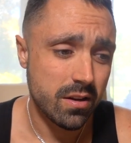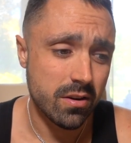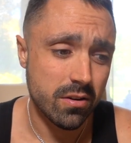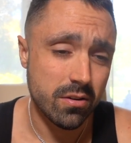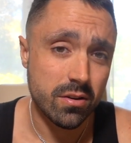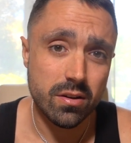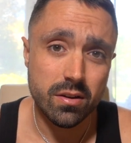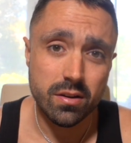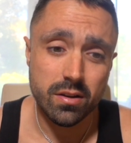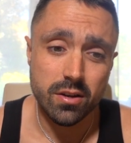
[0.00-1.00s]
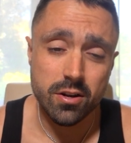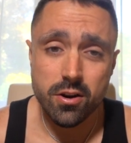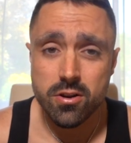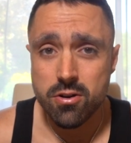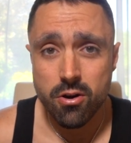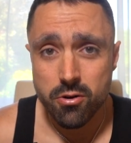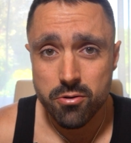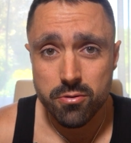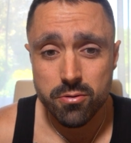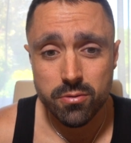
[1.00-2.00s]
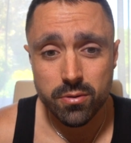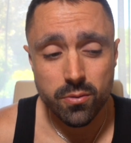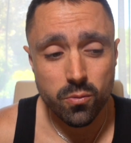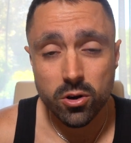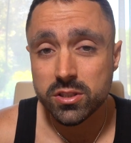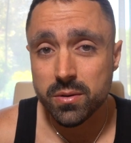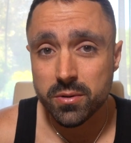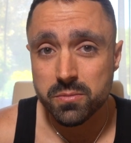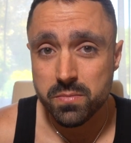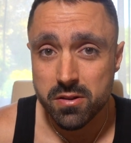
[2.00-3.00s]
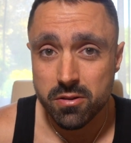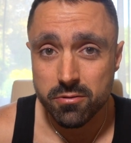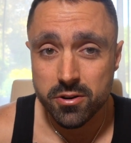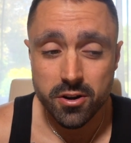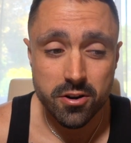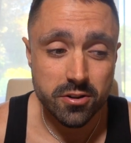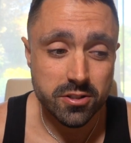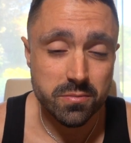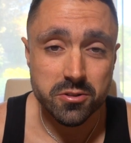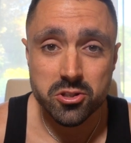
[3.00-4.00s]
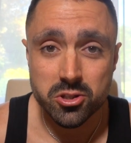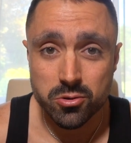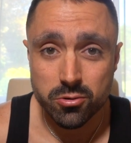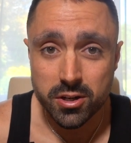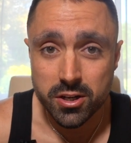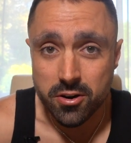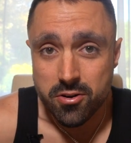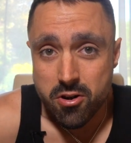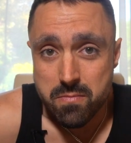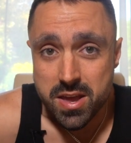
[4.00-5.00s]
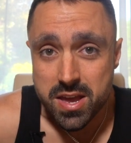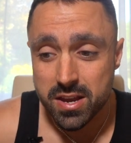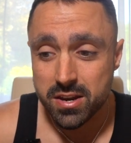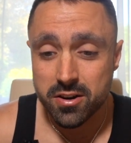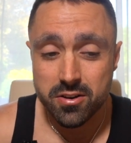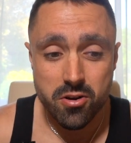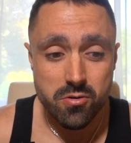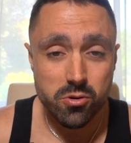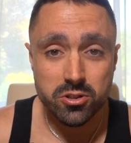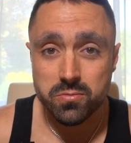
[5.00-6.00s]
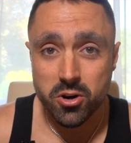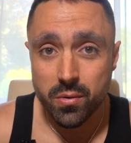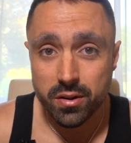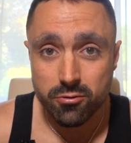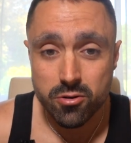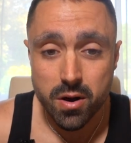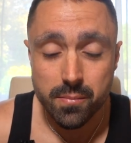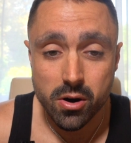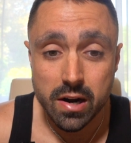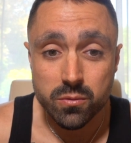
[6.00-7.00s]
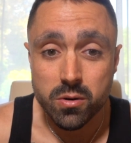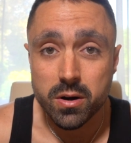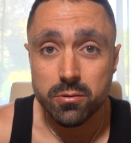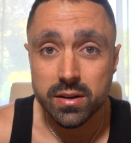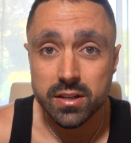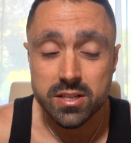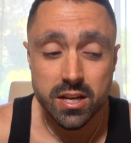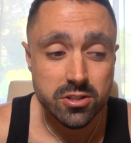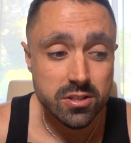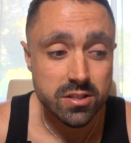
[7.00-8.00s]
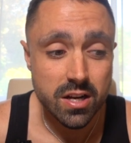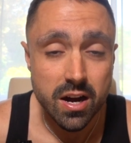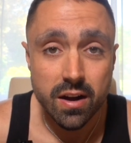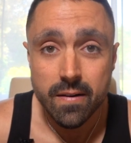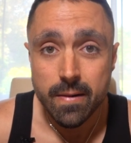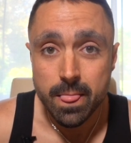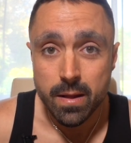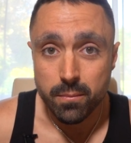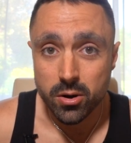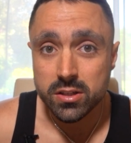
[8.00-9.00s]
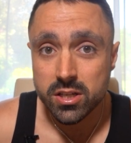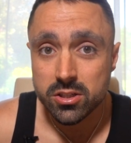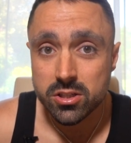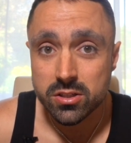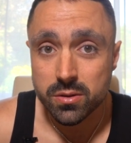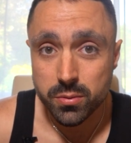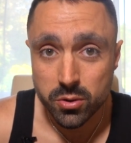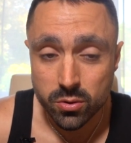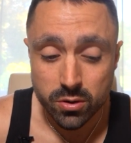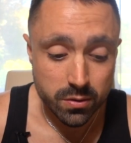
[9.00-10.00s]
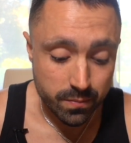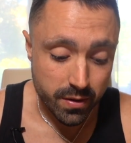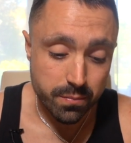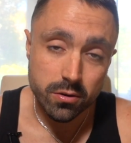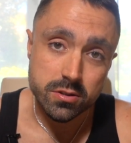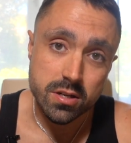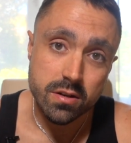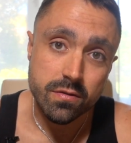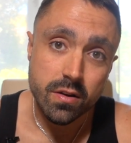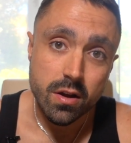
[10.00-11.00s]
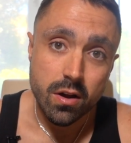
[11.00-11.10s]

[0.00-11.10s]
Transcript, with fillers: You know, you don't know what someone's been through, you don't know someone's story, you don't know me, you don't know what's going through my mind, what my real intentions are. My intentions are pure, they're positive.